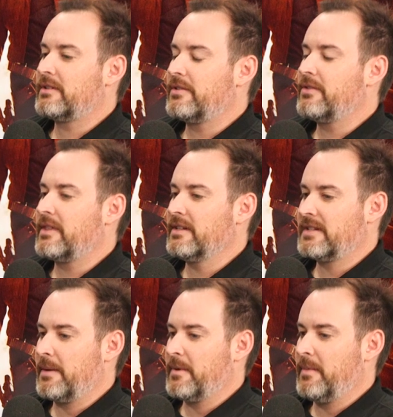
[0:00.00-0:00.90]
things
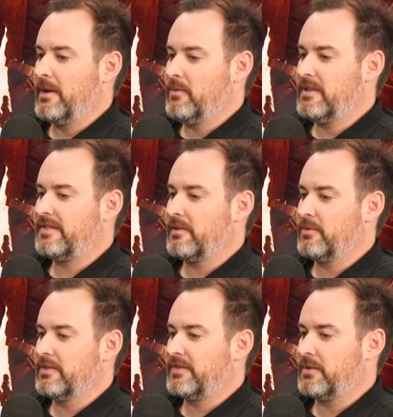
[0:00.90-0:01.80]
came to mind. One is that
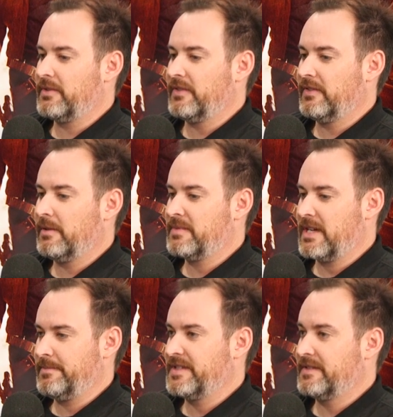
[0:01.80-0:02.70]
word sources.
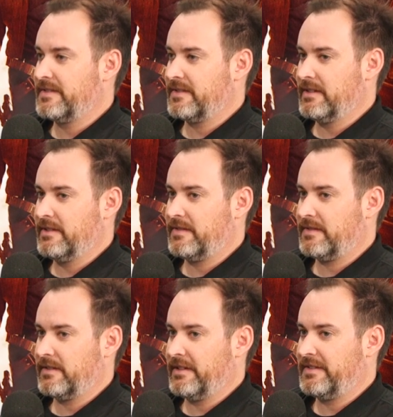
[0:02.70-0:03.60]
Sometimes
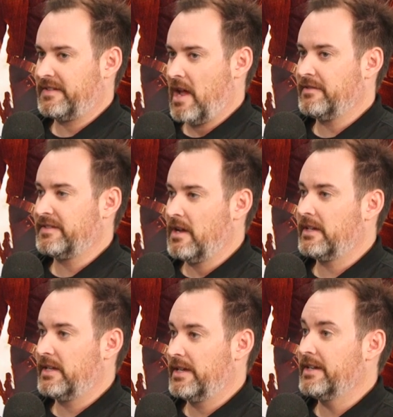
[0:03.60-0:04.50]
it sounds
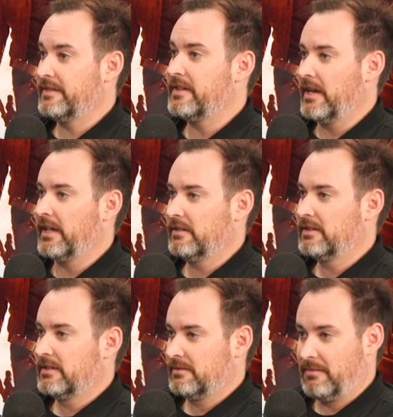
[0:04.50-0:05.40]
nutty, and it is nutty.
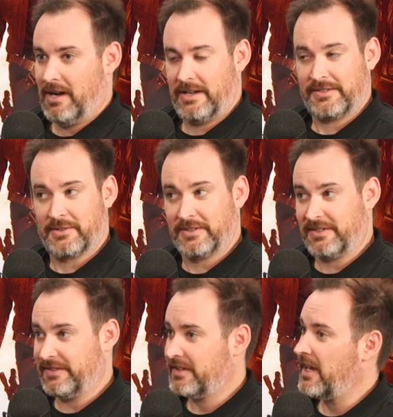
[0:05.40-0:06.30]
My
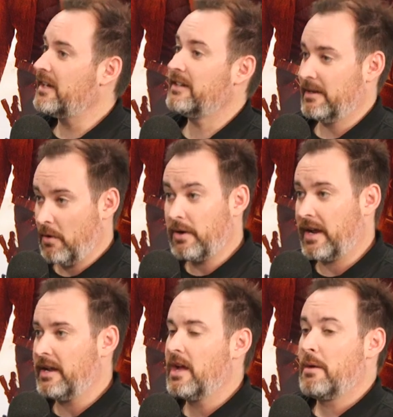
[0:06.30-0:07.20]
sources said, right. Yep,
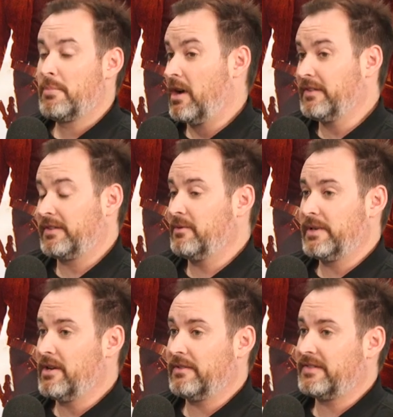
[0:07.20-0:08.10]
okay. But also,
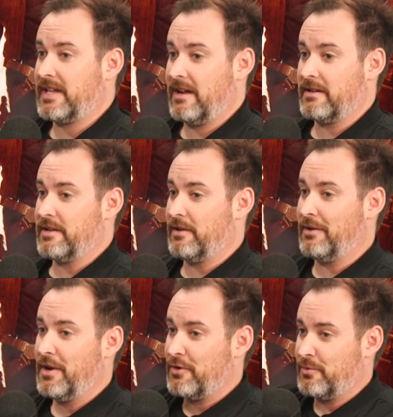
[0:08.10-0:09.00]
we know this town, you
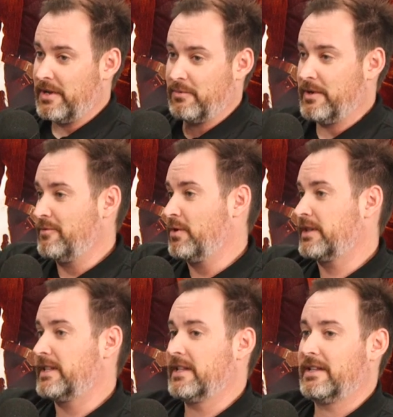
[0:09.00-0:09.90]
know, we
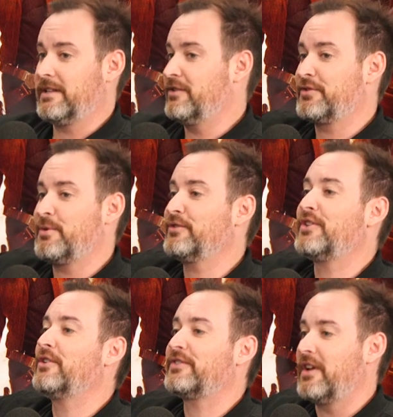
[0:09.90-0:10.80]
worked in the Schmoes
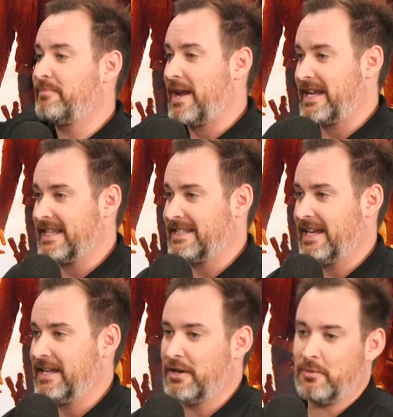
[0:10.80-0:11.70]
Know stuff back in the
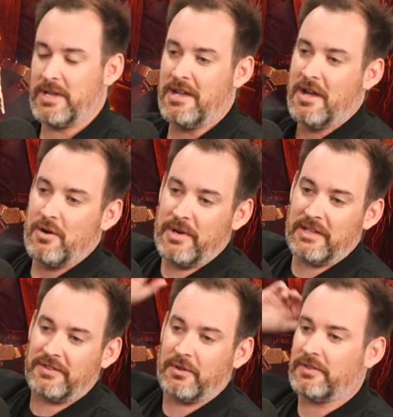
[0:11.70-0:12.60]
day. You know, we
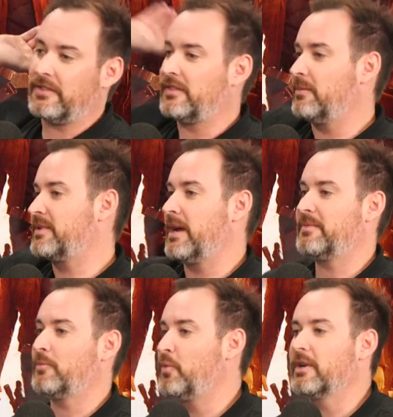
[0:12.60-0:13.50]
had sources
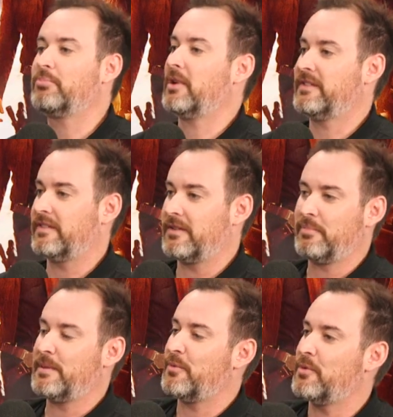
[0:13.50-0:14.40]
sometimes in weird places, and
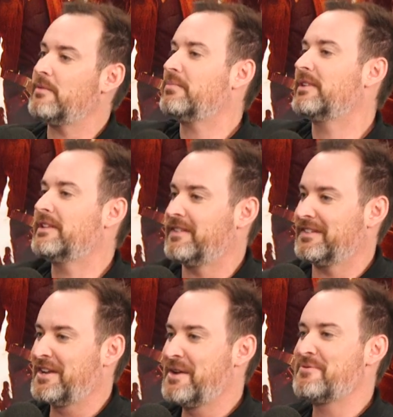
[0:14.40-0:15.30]
people wouldn't believe
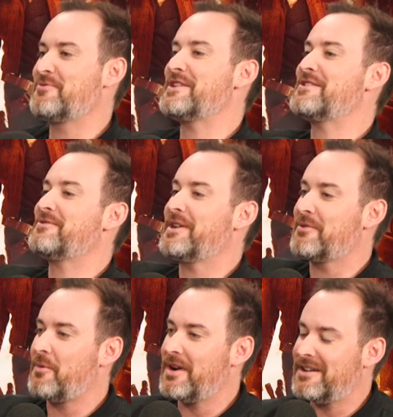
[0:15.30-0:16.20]
us. But we knew they
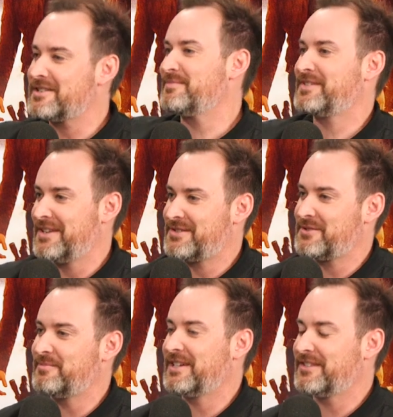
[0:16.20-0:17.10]
were 100%
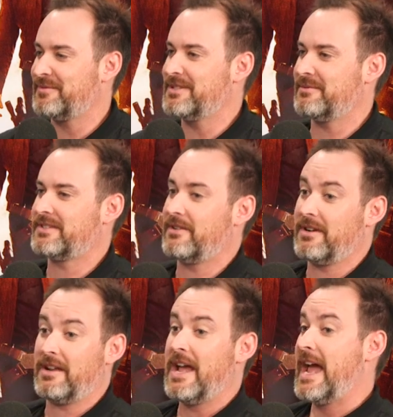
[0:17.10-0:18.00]
true because we knew what was
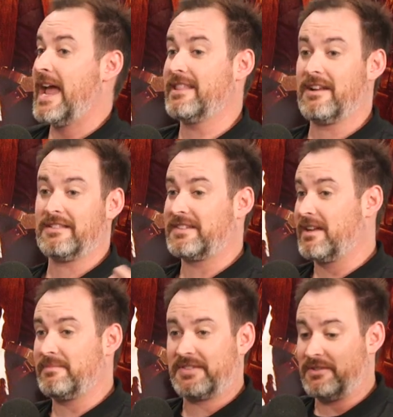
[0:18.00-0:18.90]
going on. And then other
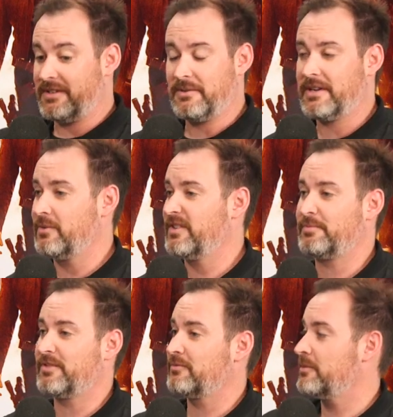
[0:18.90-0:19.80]
times, you hear
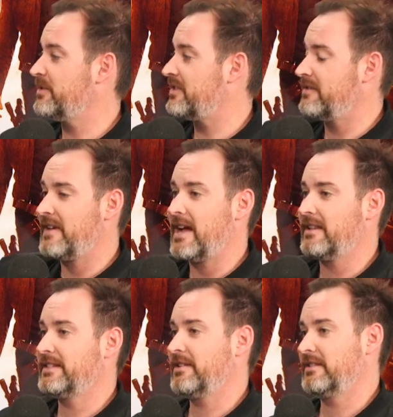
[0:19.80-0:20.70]
whispers and rumors, and the
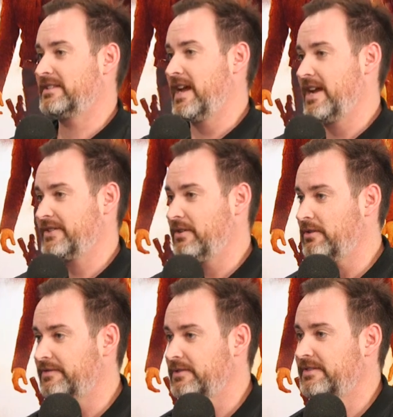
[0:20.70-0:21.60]
valet talks to Ash at
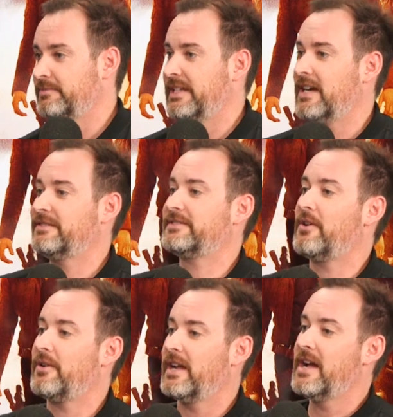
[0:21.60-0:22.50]
Whole Foods, and we got a
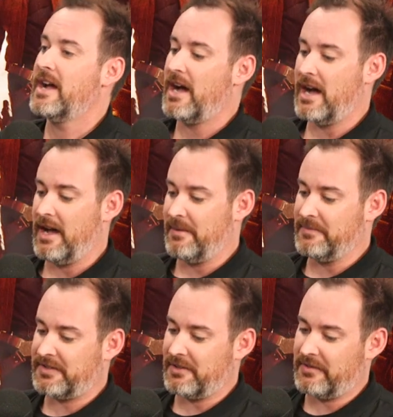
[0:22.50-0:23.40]
story. Right.
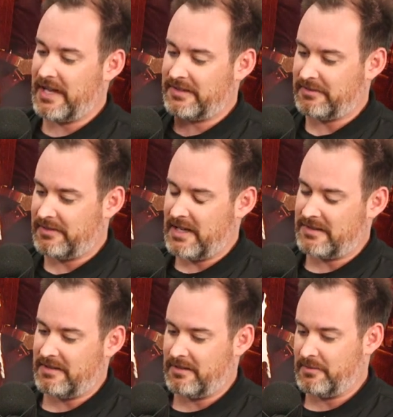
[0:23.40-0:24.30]
So
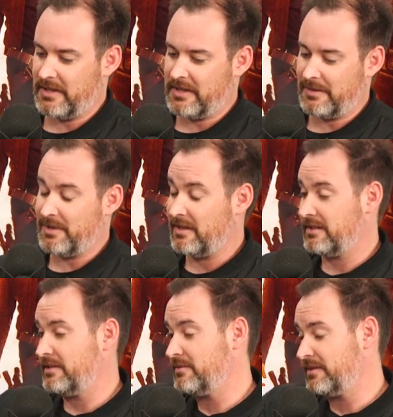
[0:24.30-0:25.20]
that's another weird thing. But
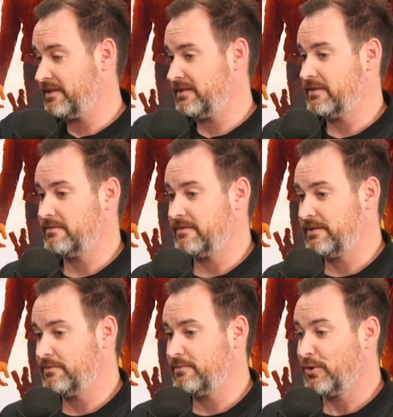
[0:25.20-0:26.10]

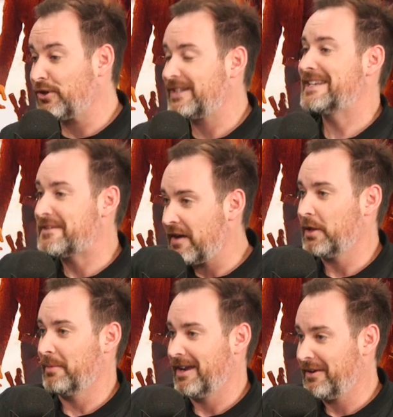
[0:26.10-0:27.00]
you worked in
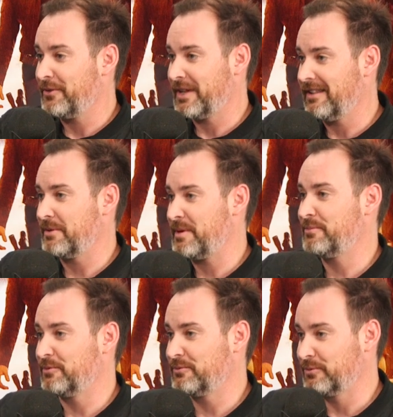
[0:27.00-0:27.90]
development. I don't think a lot of
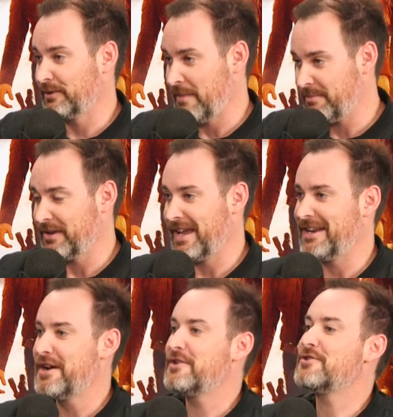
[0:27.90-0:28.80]
people remember that.
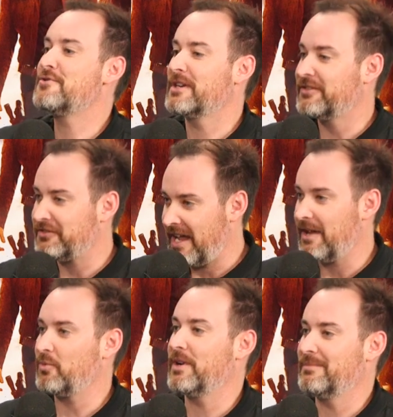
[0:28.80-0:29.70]
You
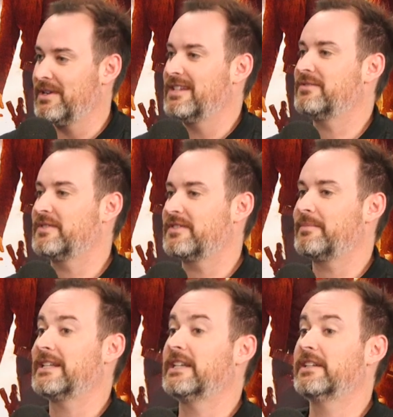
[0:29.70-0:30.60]
understand what it means when
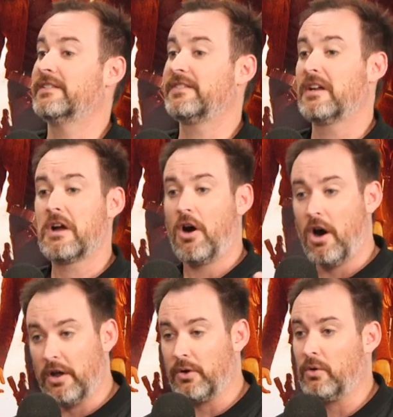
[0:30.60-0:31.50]
something is
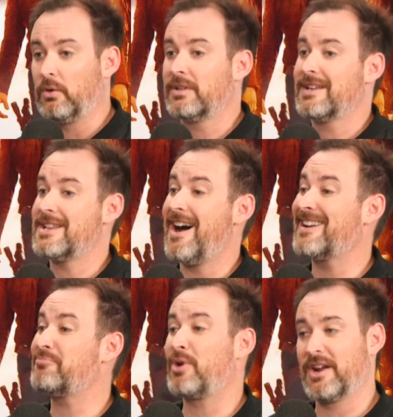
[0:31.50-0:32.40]
on hold, not
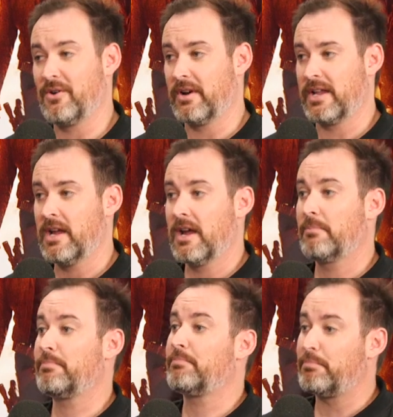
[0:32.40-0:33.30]
a priority. Right. There's
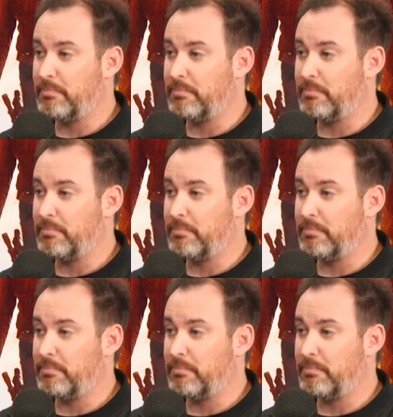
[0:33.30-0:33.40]
active